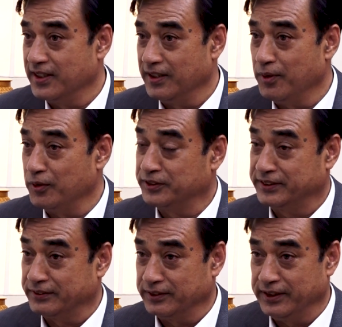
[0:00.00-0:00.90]
about
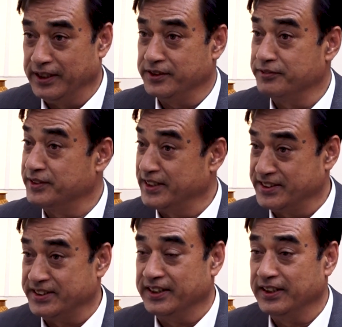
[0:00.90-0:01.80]
age of
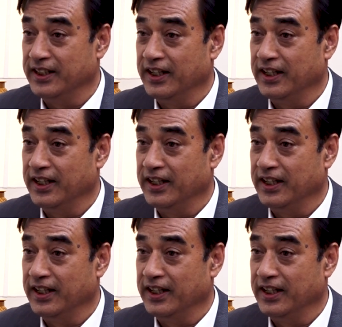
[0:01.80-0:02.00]
16,